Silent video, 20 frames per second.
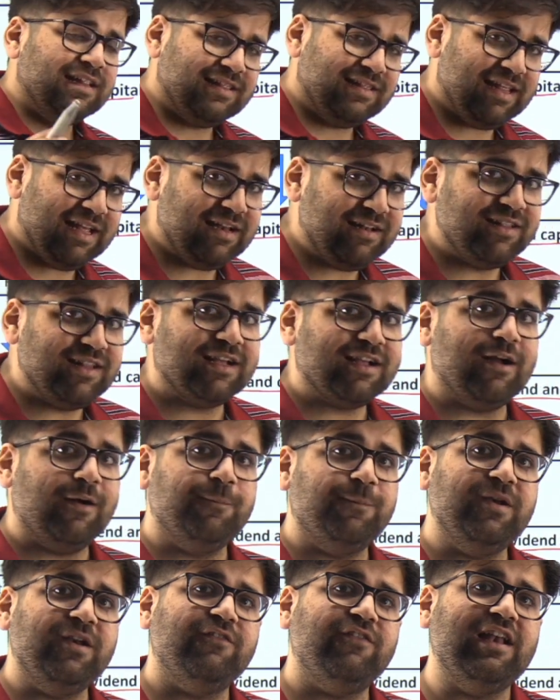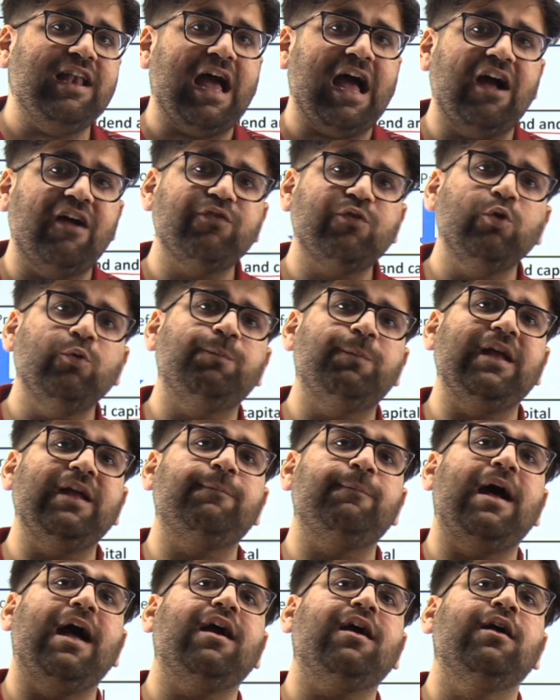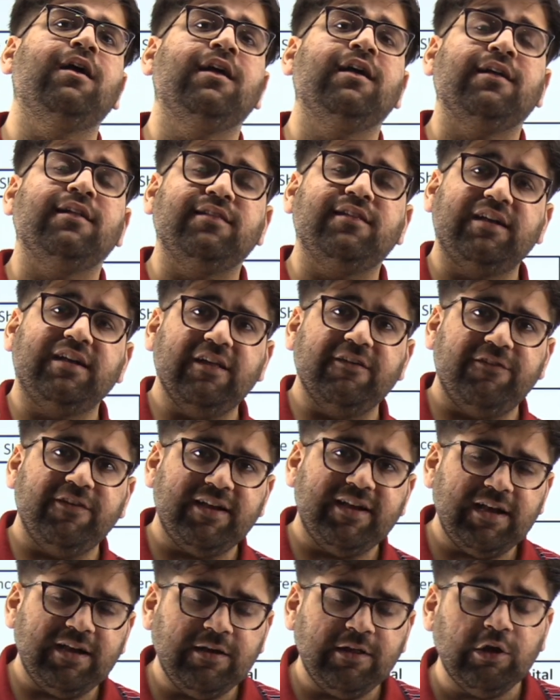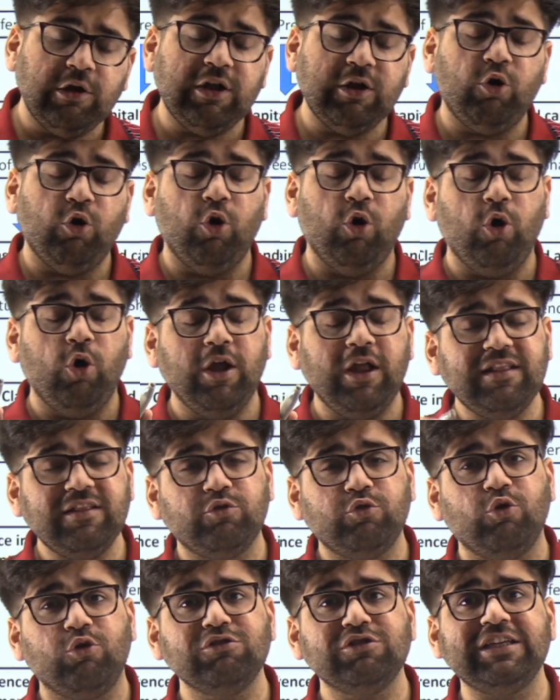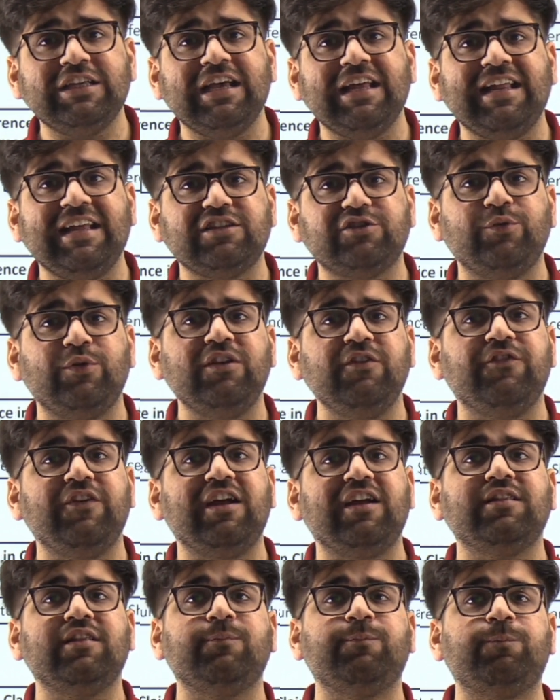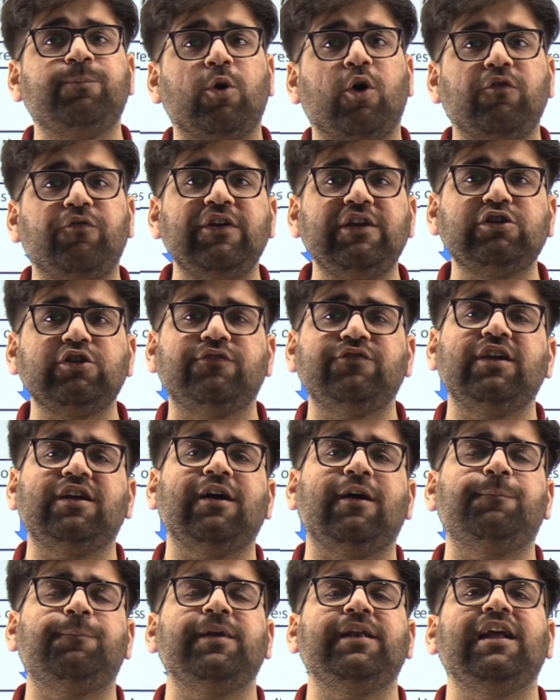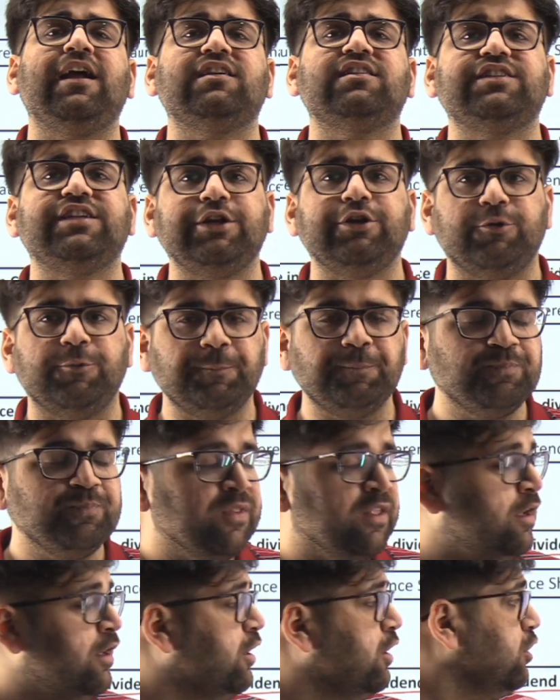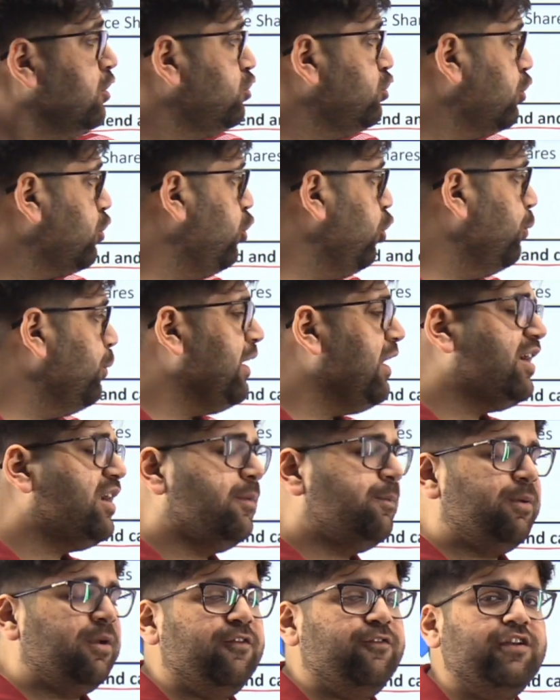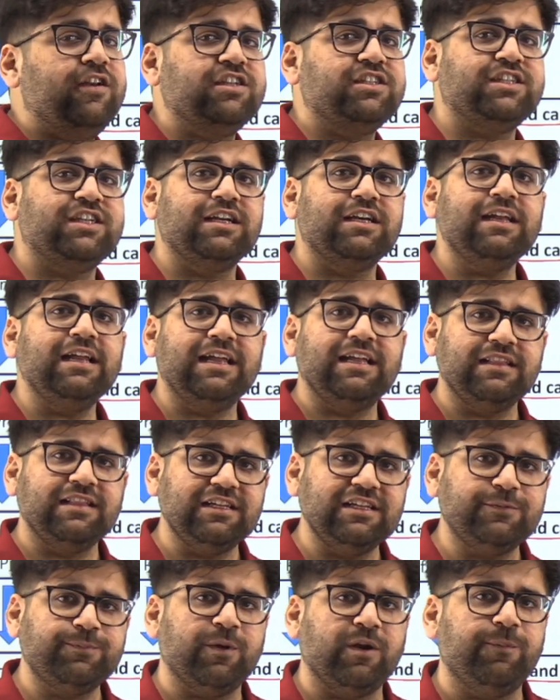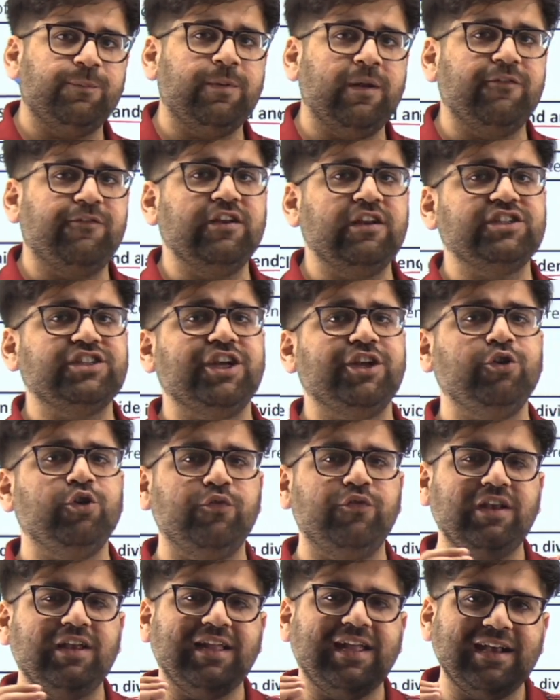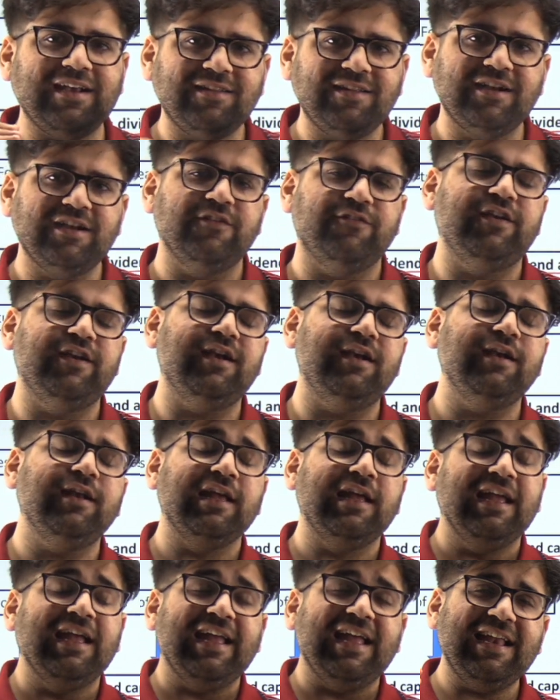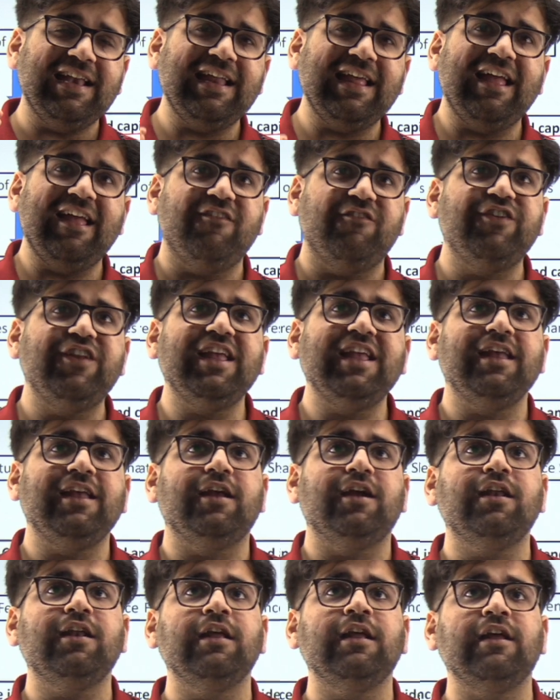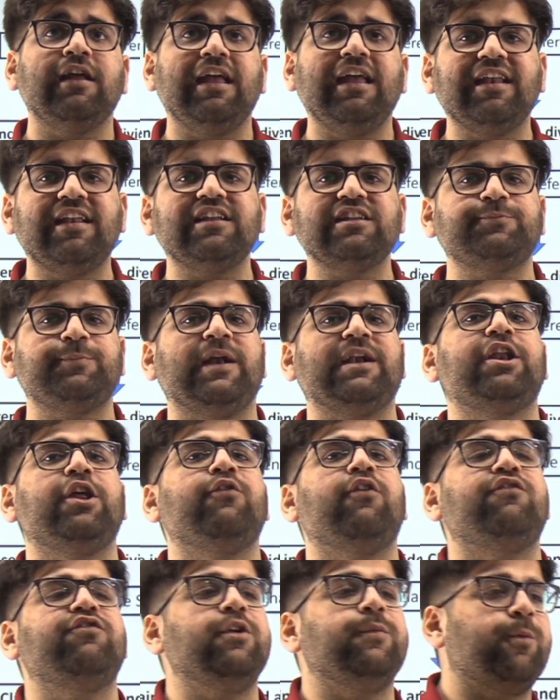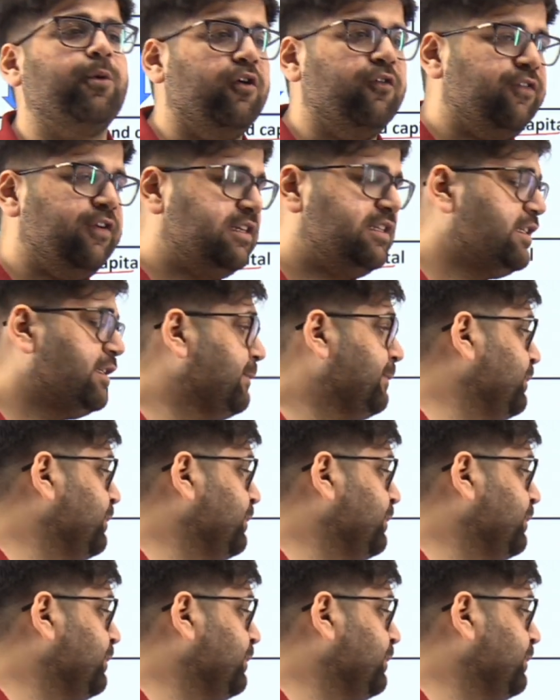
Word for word: then the company will have to pay back the dividend in those years as well where the profits of the company are zero. So cumulative preference share, in this preference share, you will get the dividend in every year irrespective of the profits.